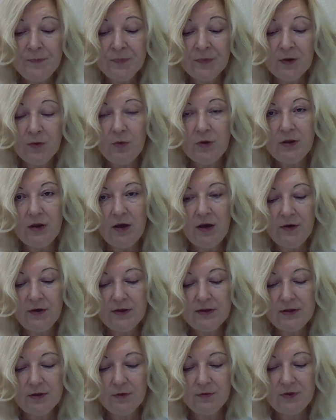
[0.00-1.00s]
what
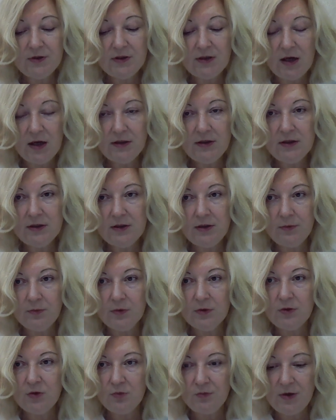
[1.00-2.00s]
areas of studies they
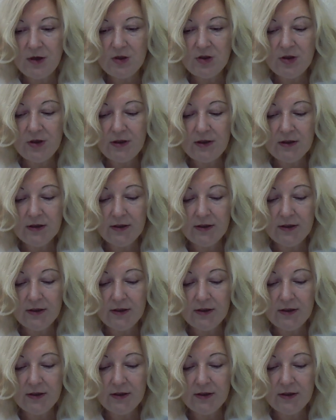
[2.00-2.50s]
want to major in